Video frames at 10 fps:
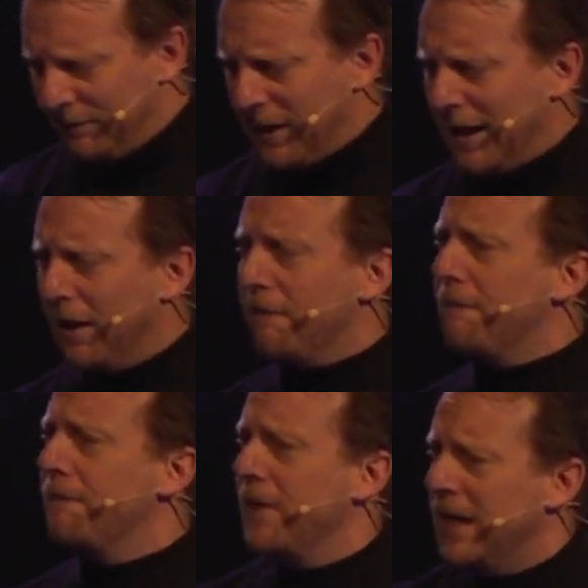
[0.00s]
got a
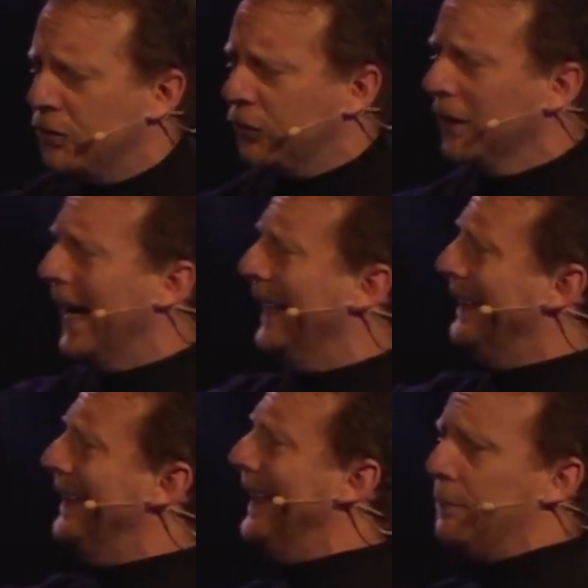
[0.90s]
facial
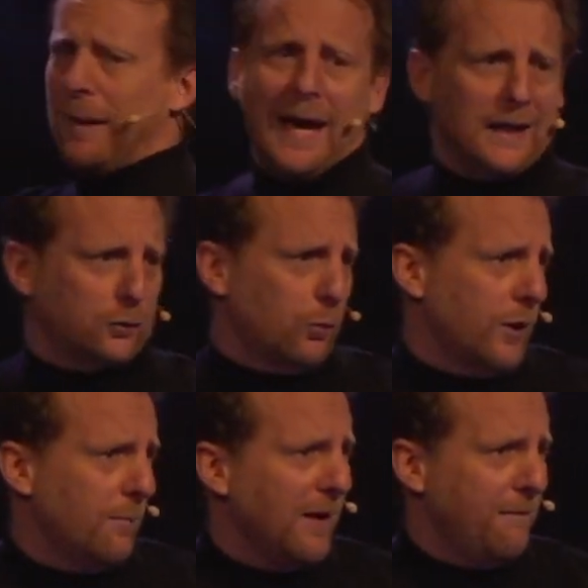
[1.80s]
ID password
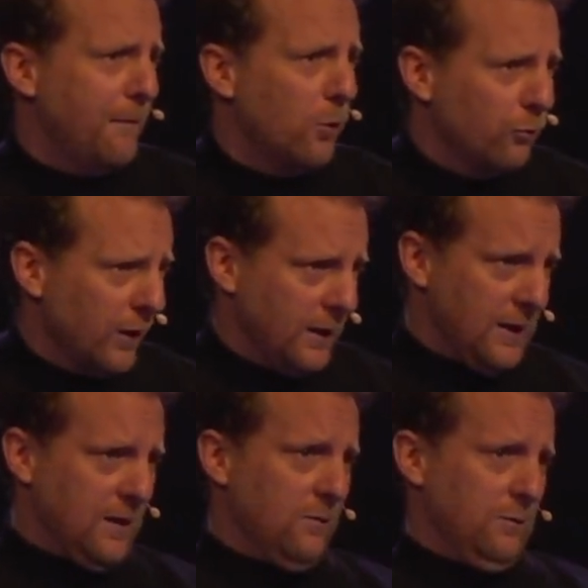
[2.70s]
on my phone right
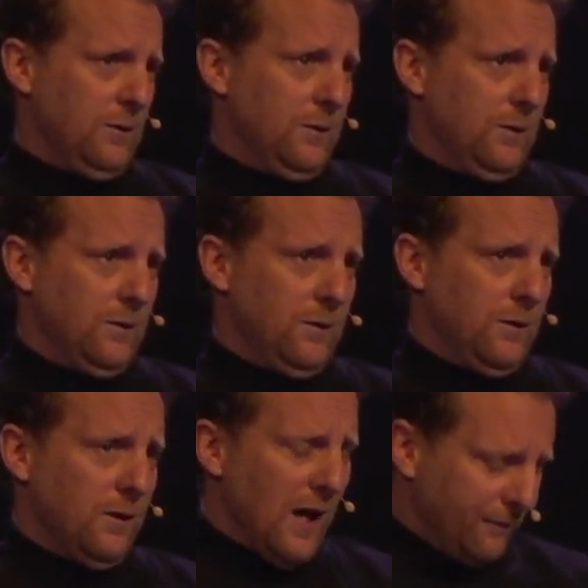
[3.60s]
now.
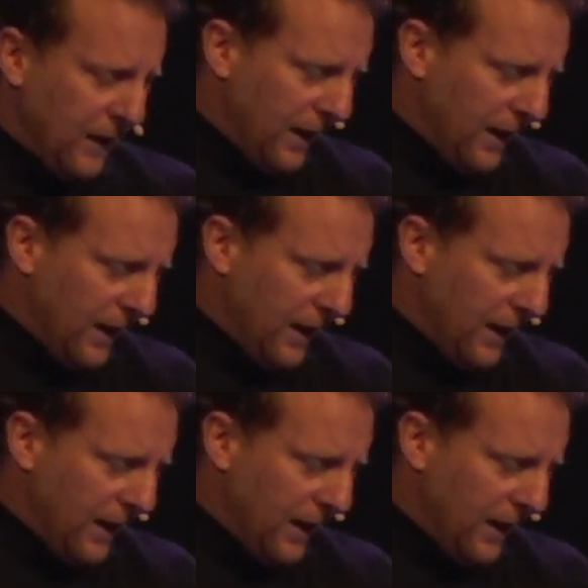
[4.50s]
I've got